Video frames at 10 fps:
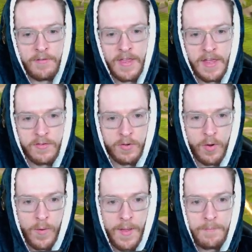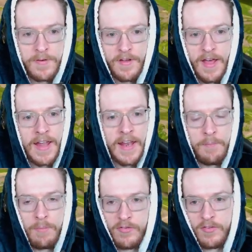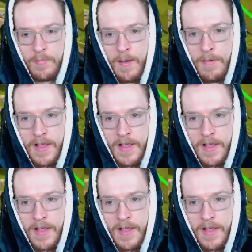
gear to equipped and then it pushes them up.